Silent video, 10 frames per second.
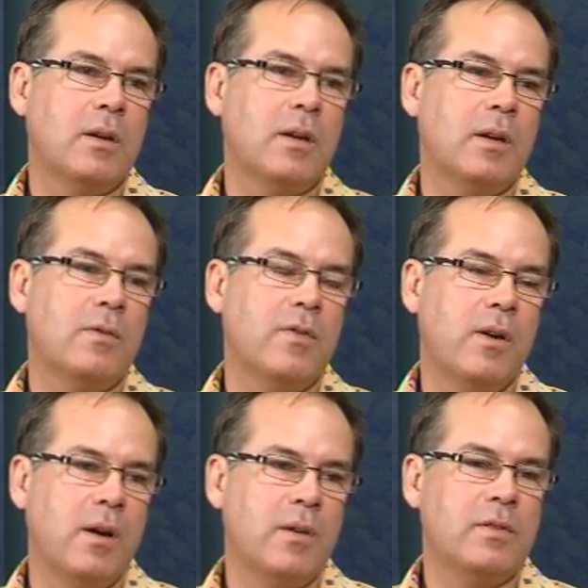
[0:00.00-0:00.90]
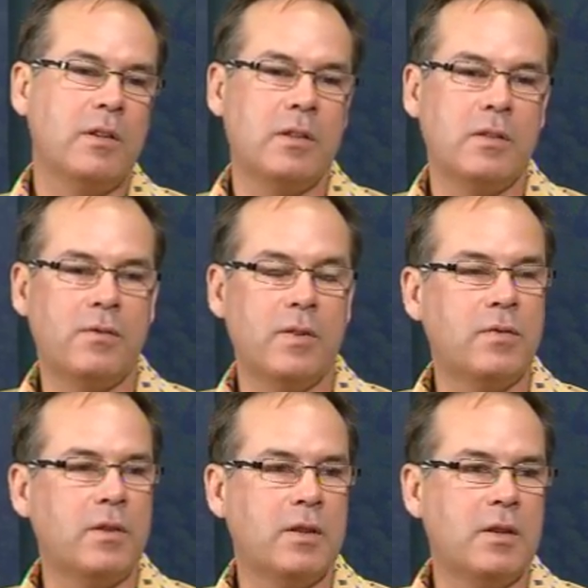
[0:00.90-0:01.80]
In 5, 10,
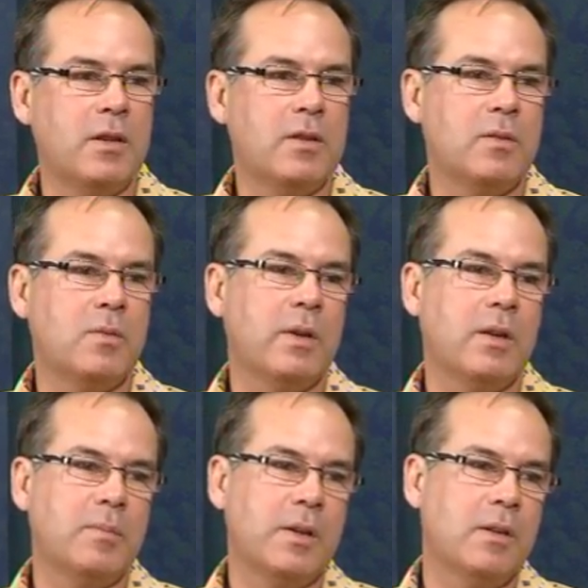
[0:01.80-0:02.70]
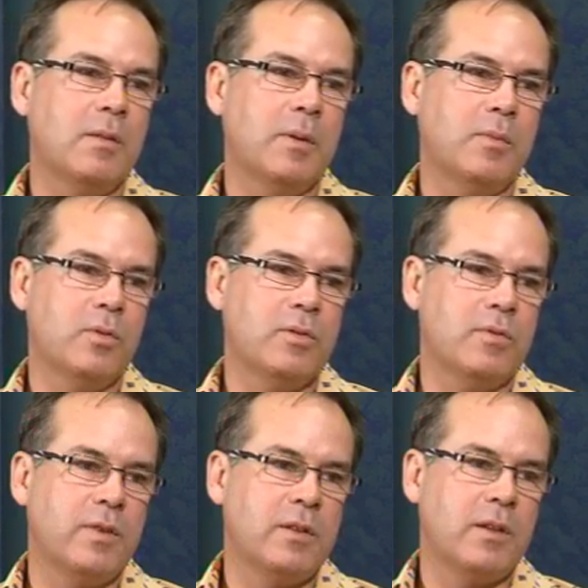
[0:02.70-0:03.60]
15 years, we're going to be a little bit more
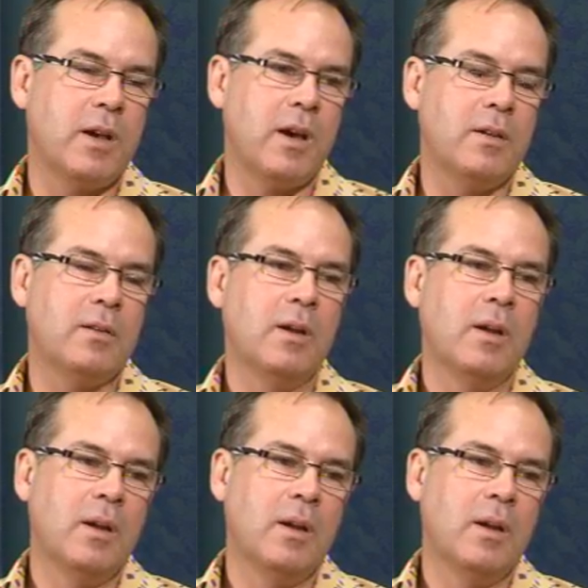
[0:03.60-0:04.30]
sophisticated.